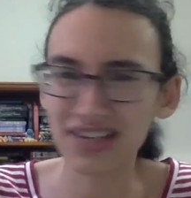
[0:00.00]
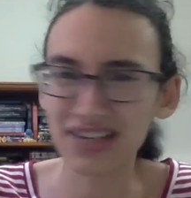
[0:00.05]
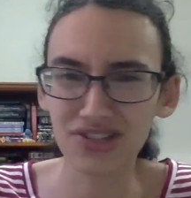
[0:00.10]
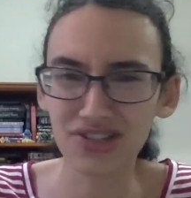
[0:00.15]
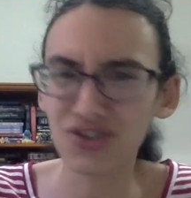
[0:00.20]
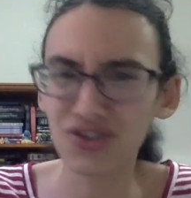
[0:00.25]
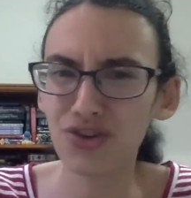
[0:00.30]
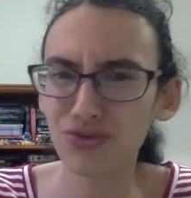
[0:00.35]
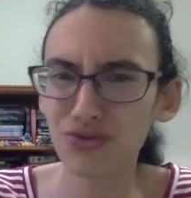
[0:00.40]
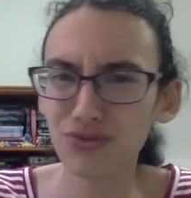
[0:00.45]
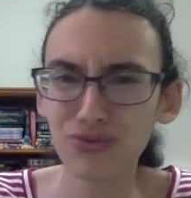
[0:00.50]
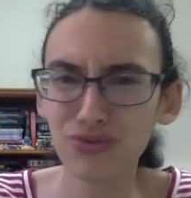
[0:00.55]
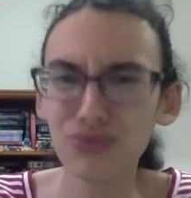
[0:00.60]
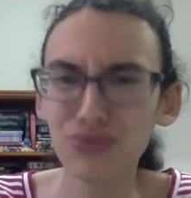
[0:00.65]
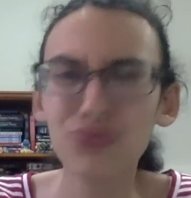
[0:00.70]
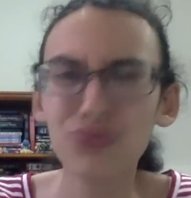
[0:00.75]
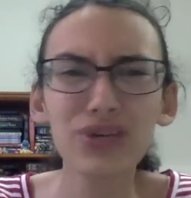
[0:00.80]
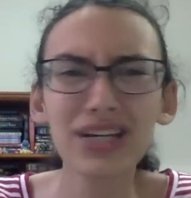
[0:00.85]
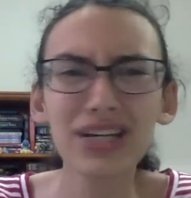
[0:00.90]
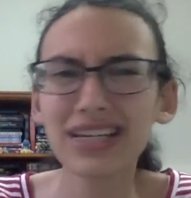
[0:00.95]
It's not
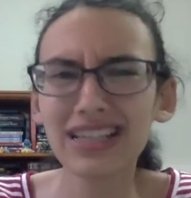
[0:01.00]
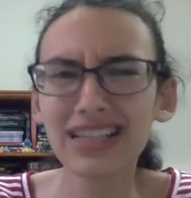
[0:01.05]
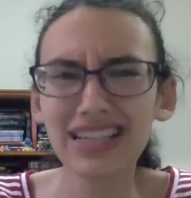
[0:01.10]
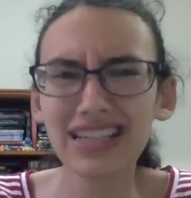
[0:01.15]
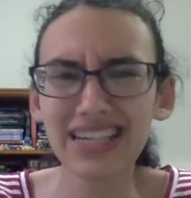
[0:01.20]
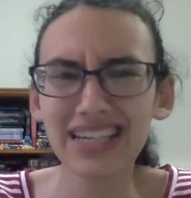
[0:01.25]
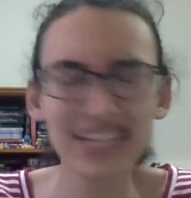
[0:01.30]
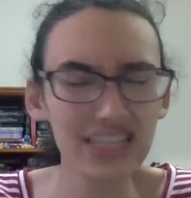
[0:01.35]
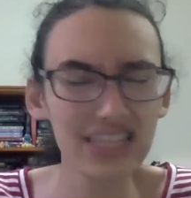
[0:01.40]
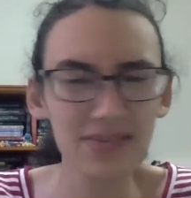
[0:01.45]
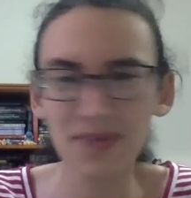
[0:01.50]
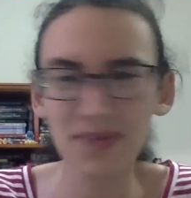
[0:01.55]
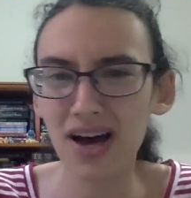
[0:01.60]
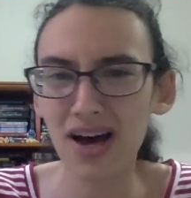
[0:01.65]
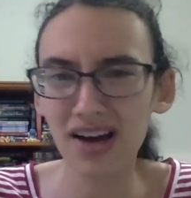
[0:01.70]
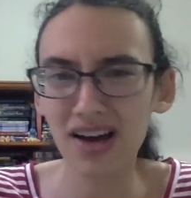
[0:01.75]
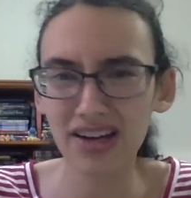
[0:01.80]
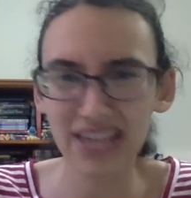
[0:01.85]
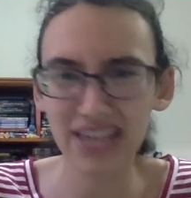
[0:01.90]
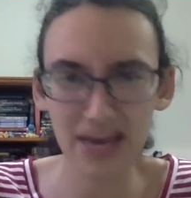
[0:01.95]
really in the
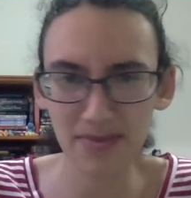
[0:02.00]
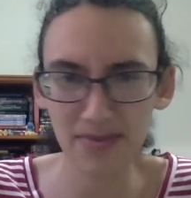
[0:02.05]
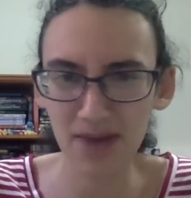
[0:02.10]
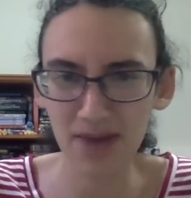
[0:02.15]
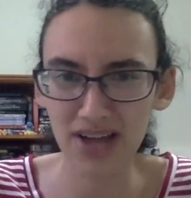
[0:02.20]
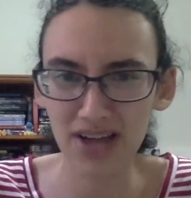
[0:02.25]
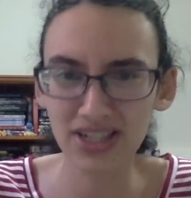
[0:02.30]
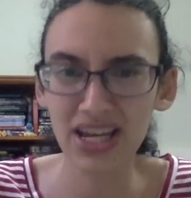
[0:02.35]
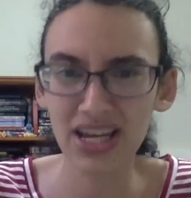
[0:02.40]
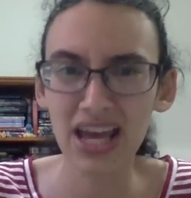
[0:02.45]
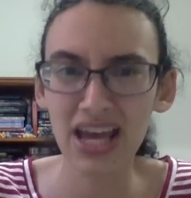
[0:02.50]
manga that much,